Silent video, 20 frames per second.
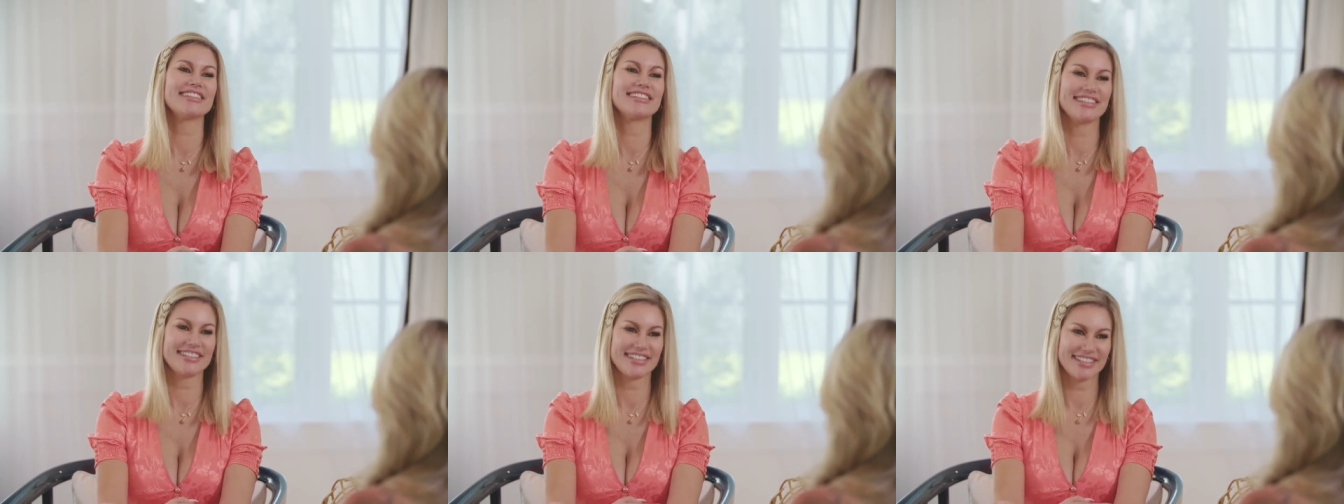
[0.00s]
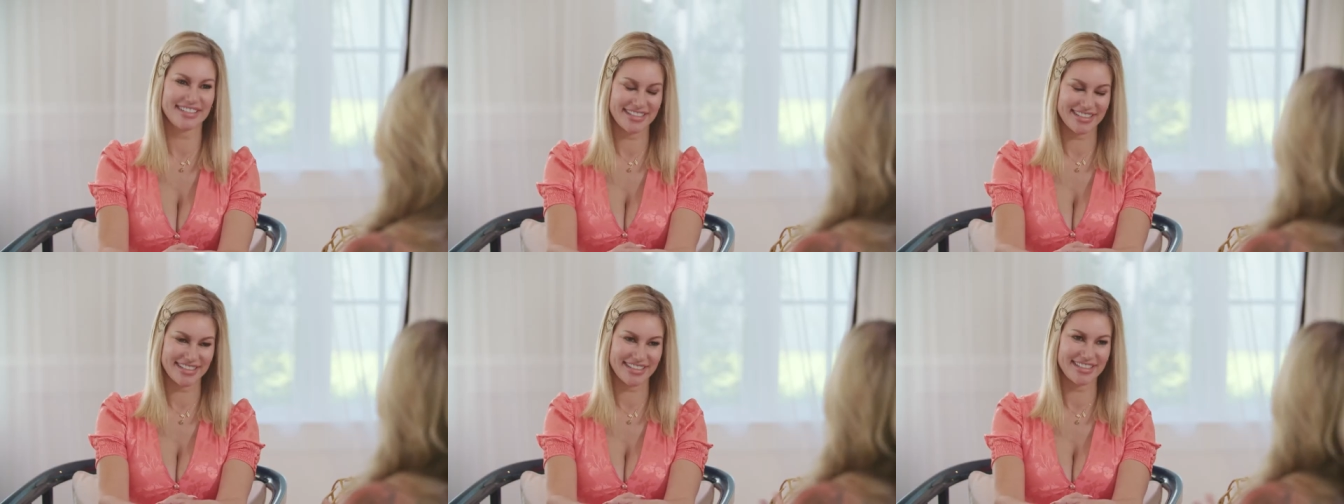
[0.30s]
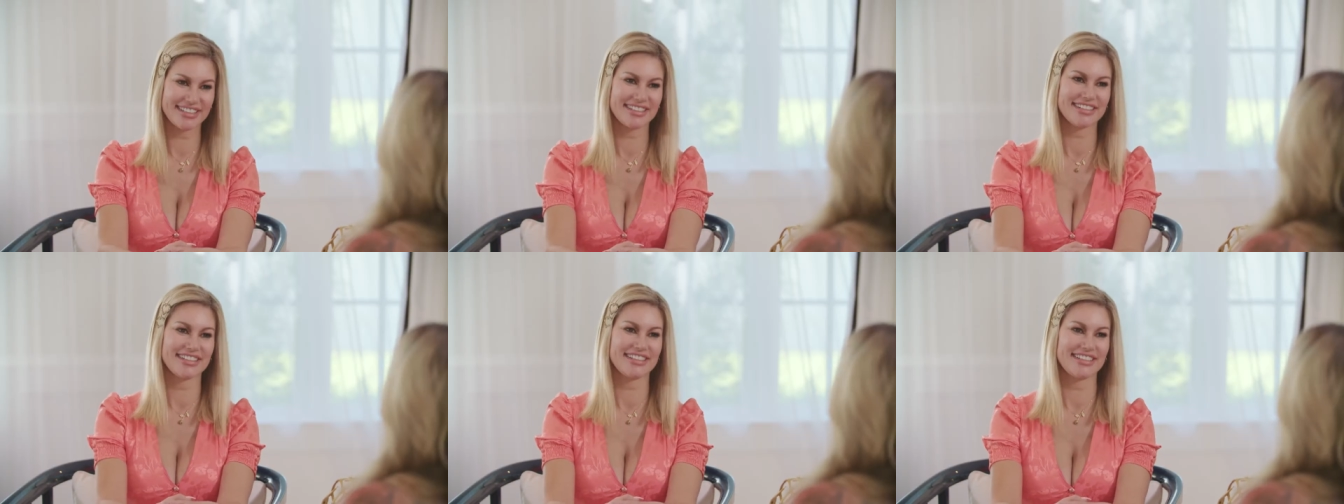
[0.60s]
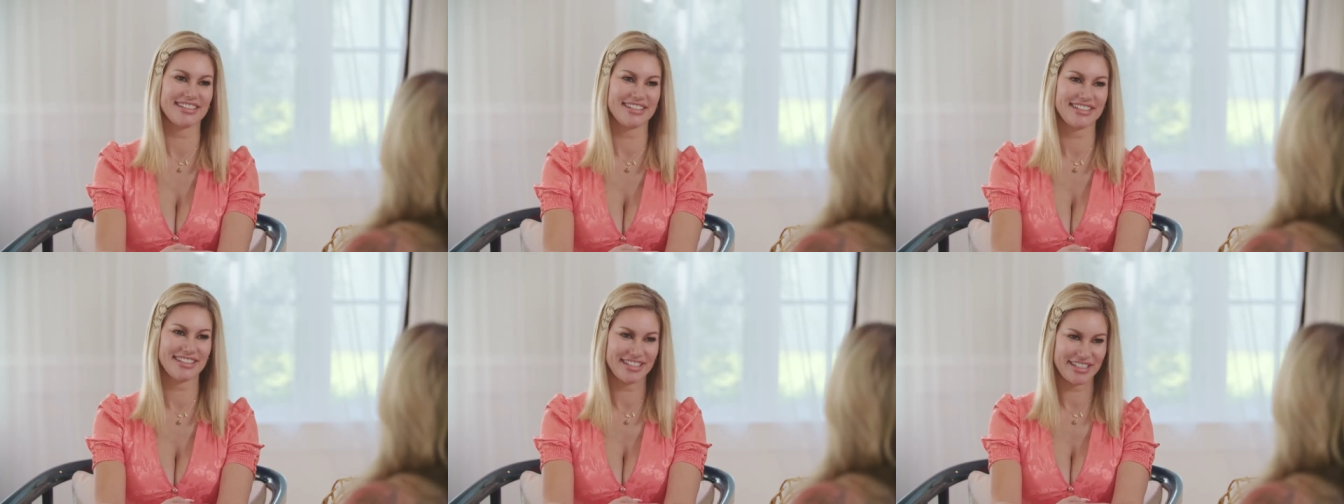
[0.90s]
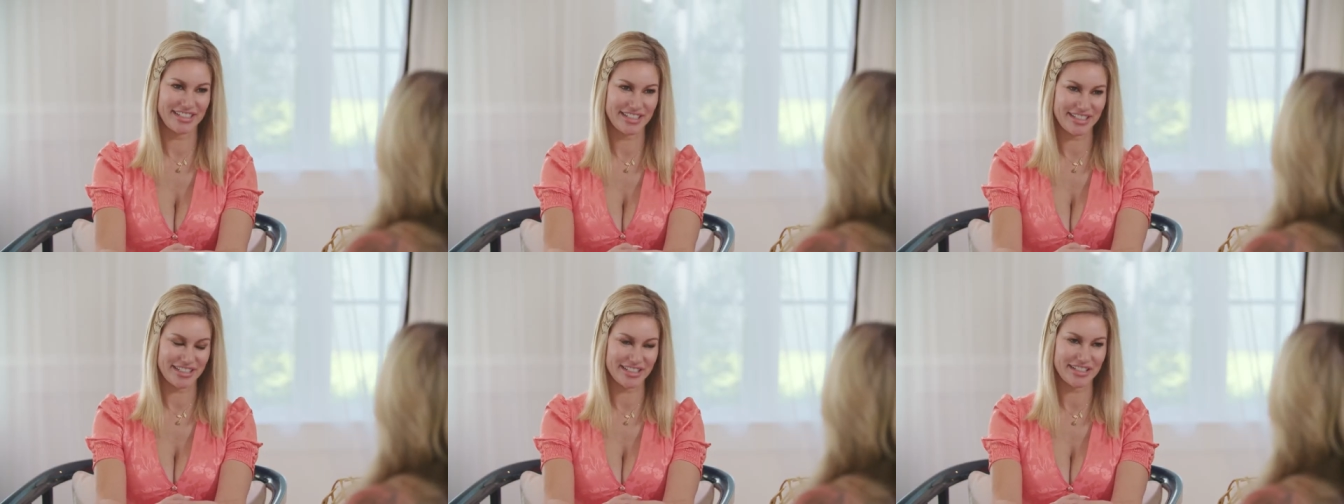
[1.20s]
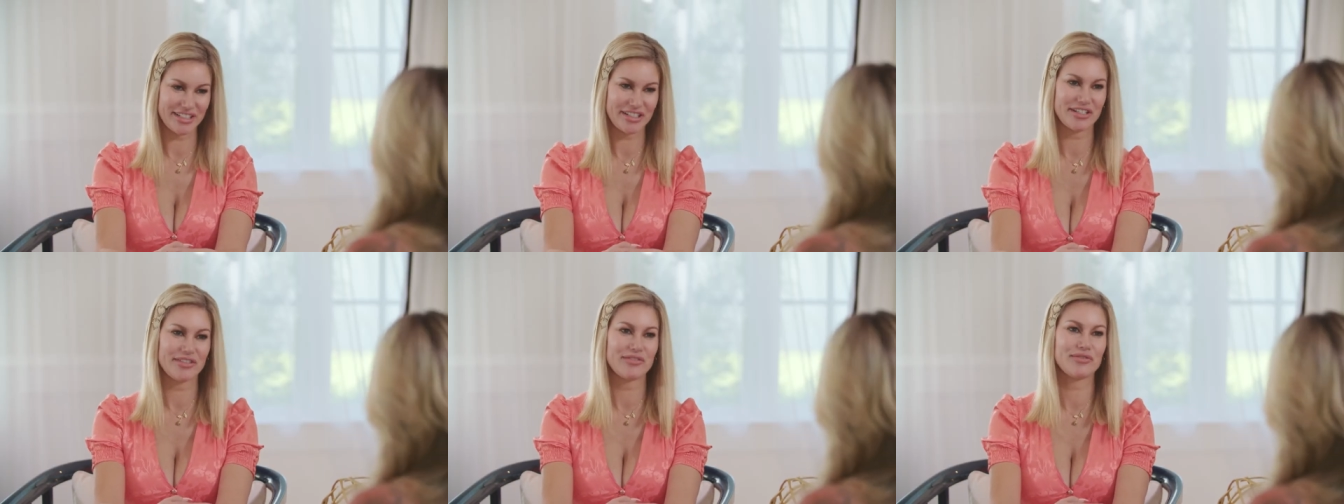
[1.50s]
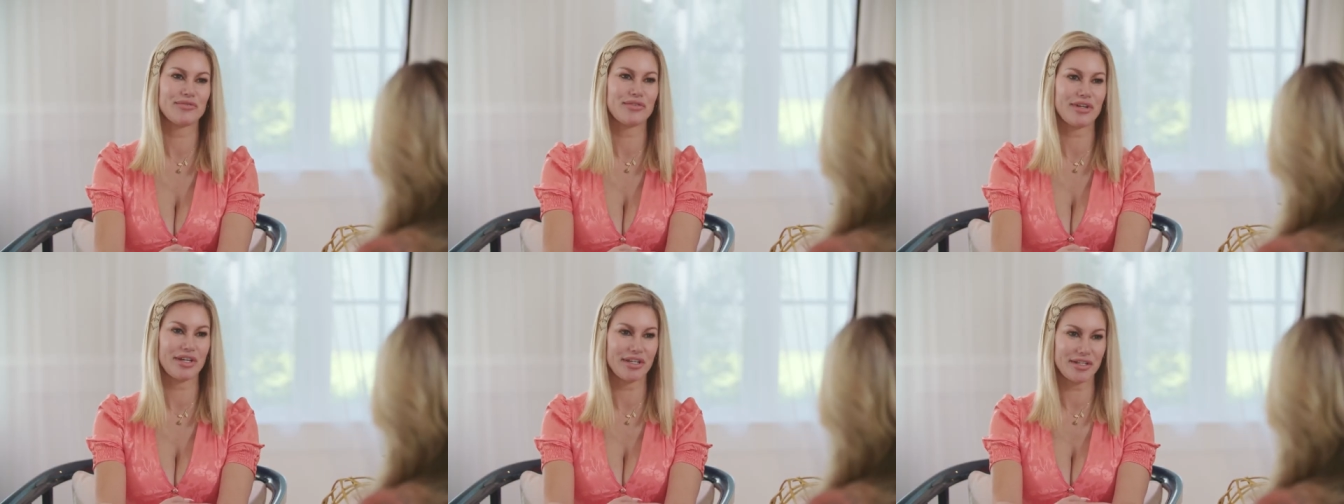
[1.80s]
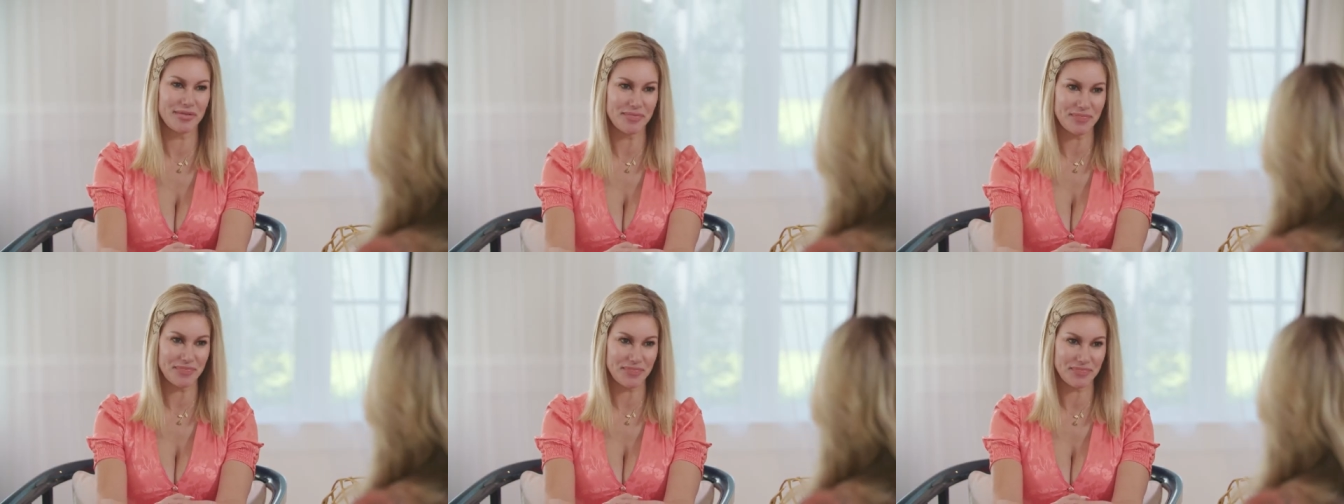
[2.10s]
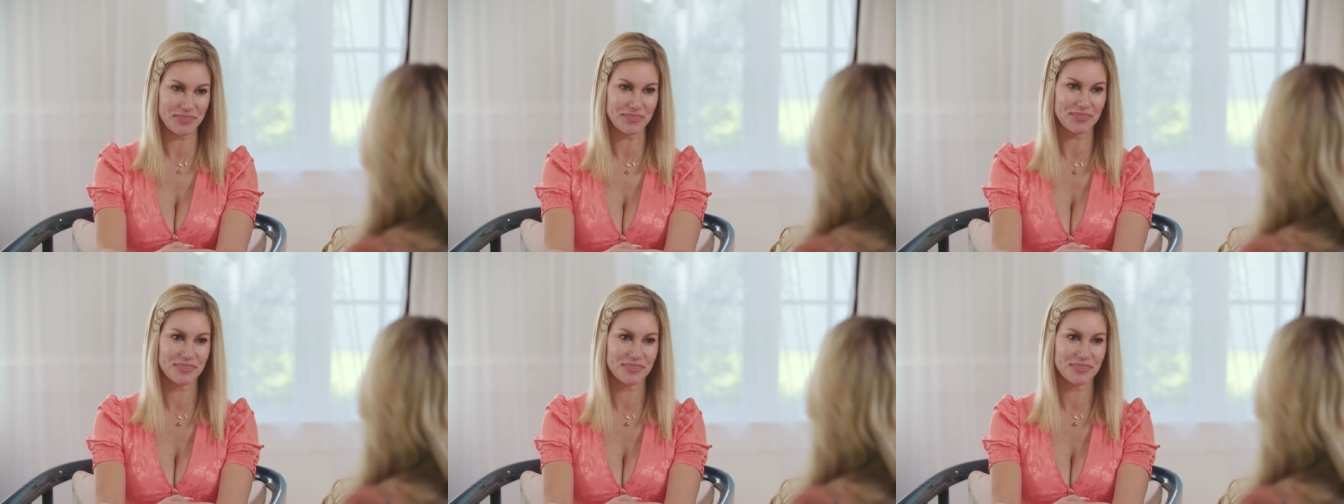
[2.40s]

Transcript: player of Guns N' Roses, no right. deal.